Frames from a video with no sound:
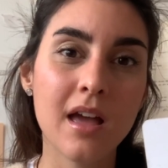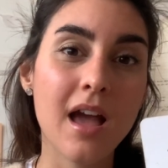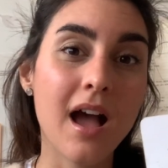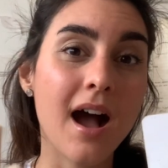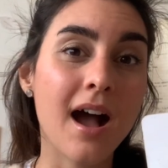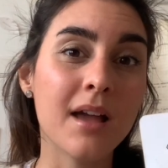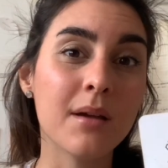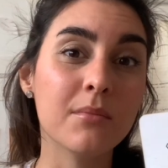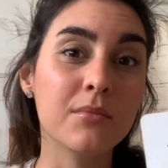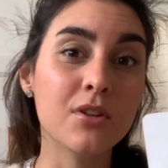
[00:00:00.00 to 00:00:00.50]

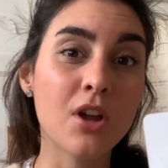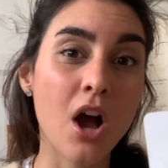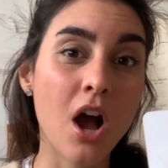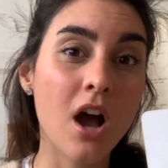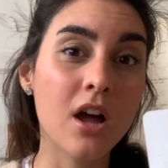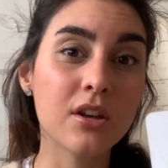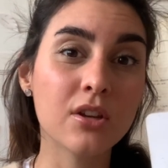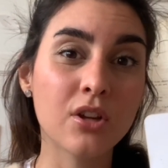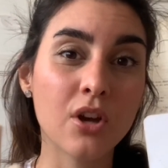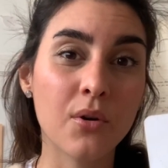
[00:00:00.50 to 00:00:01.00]
I am
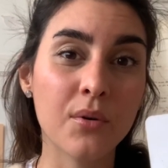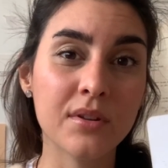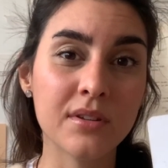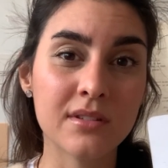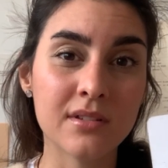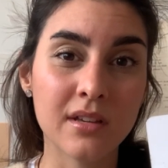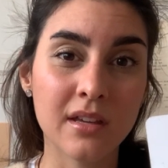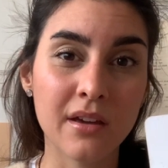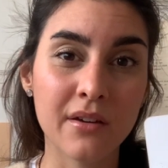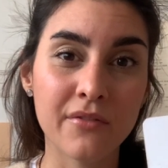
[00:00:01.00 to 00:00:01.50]
not going
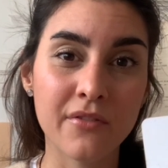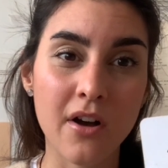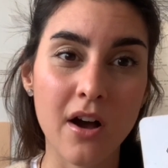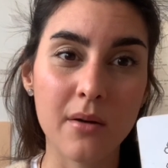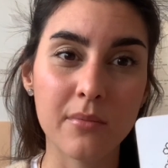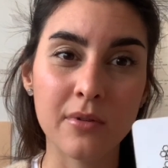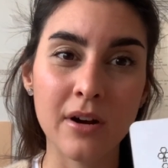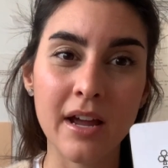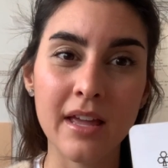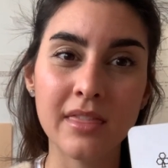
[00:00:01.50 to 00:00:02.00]
to give
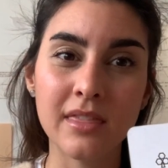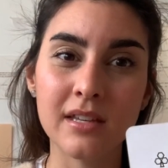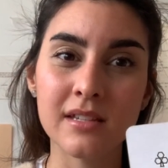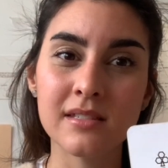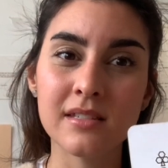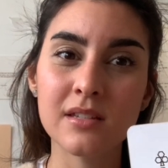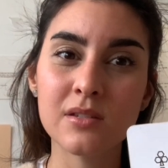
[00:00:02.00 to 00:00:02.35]
up, right? This